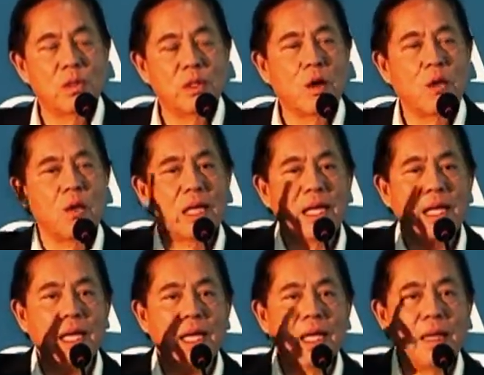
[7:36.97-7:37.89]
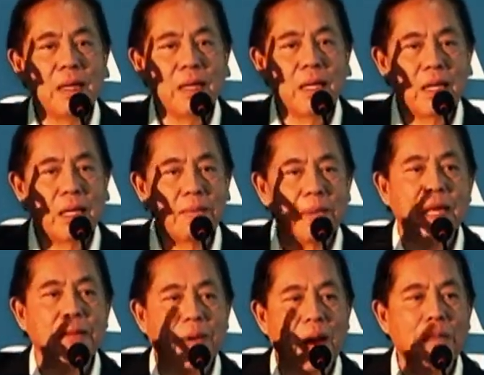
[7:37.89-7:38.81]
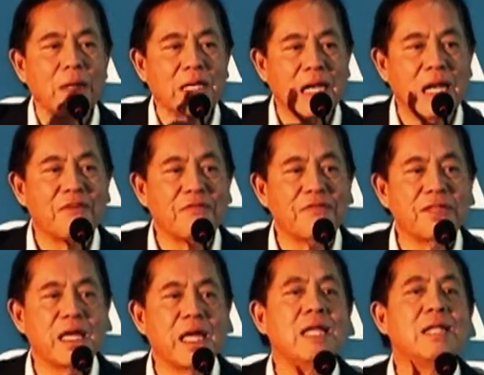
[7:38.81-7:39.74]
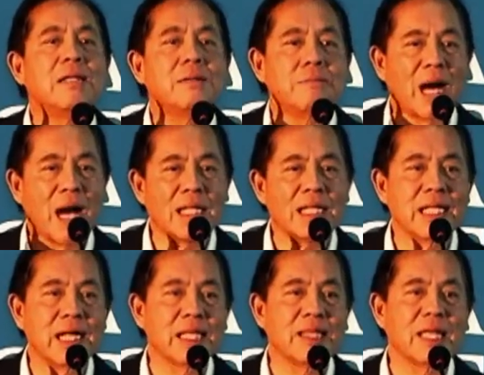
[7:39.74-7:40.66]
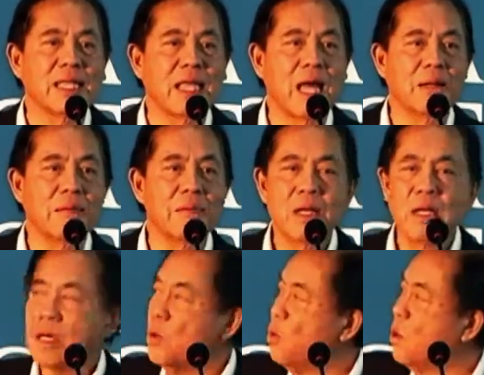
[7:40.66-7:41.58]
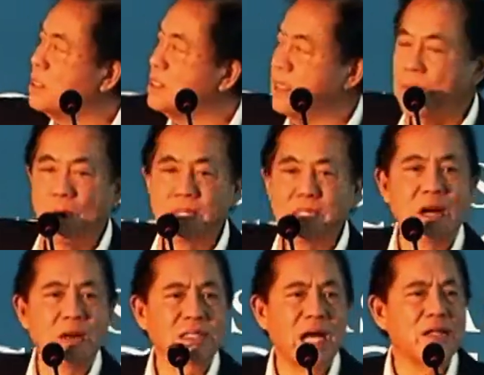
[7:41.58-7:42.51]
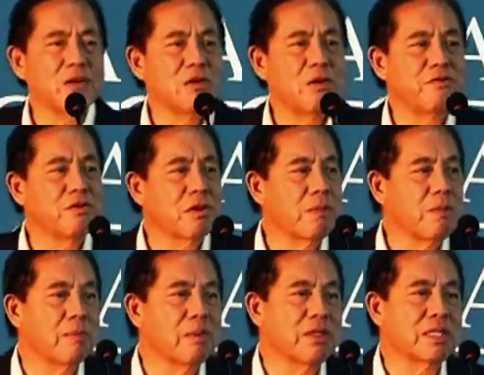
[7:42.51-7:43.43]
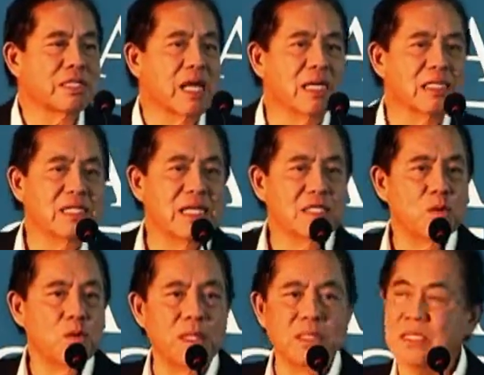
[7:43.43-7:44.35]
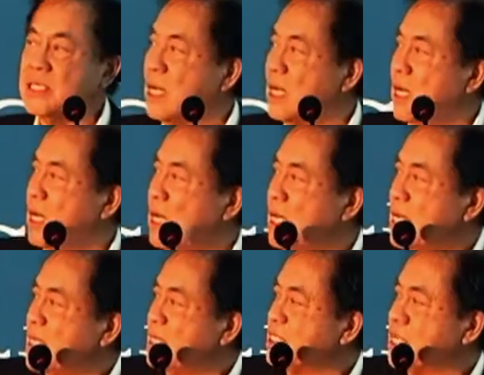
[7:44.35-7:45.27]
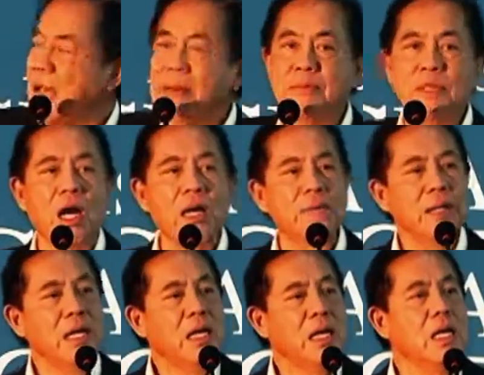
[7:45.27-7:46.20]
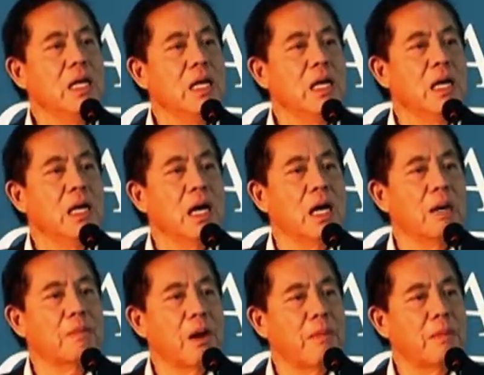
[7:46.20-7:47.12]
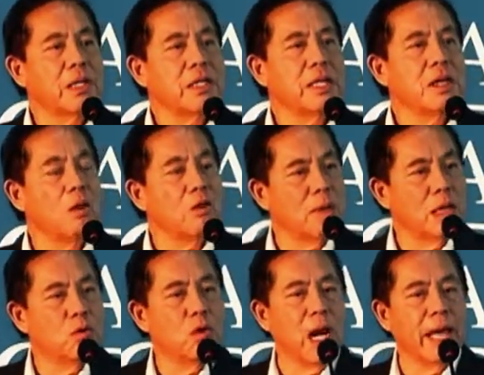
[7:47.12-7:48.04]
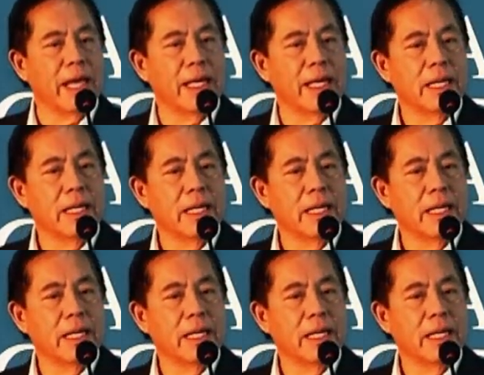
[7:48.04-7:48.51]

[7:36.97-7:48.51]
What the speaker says: the only big property left in Makati at that time was the Boy Scouts. I don't know if you remember this, guys. This was the Sime Darby property on Malugay,